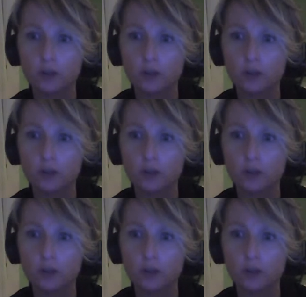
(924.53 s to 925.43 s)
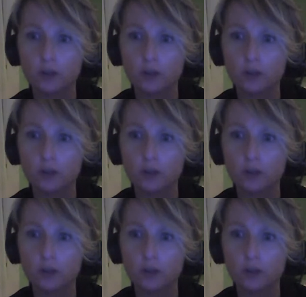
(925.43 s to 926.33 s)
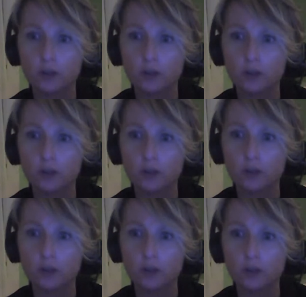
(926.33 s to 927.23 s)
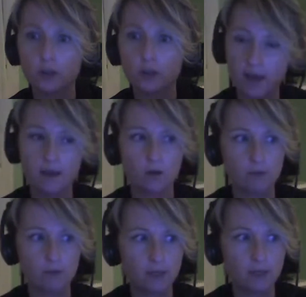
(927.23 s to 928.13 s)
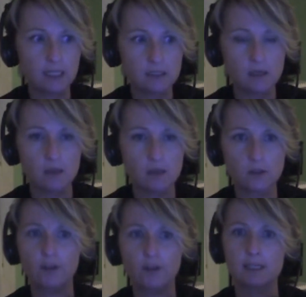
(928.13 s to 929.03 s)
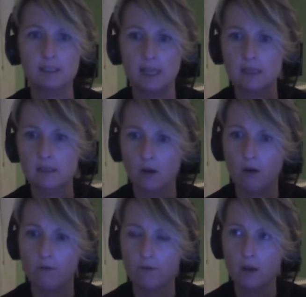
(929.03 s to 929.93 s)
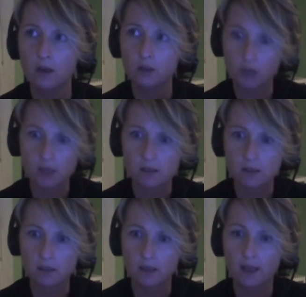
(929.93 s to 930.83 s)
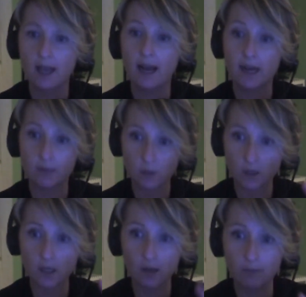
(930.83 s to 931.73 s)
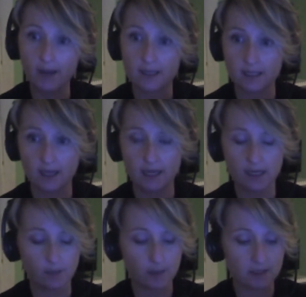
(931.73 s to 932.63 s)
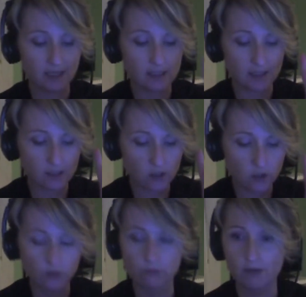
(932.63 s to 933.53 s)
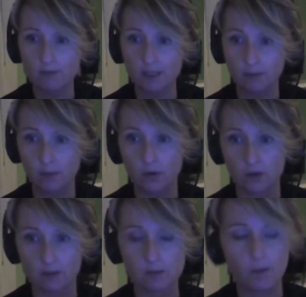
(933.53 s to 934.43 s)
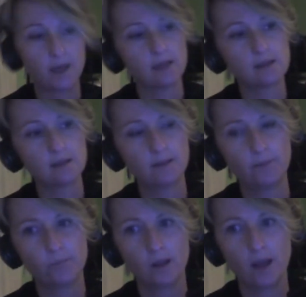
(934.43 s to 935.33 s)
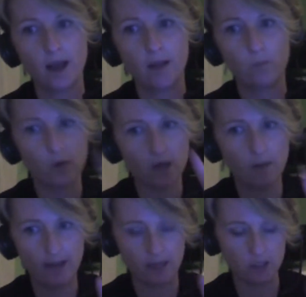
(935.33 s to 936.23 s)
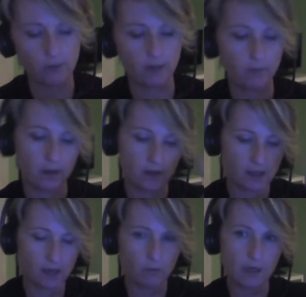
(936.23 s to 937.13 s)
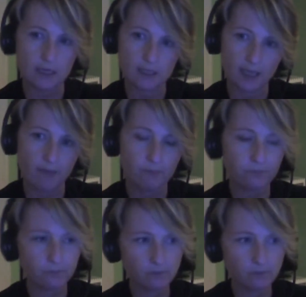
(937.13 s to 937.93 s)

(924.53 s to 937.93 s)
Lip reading: display. You'll be surprised. It really does create a sense of trust. And I'm going to come back to that later because that's extremely important. But we'll come back to it because I think we need to get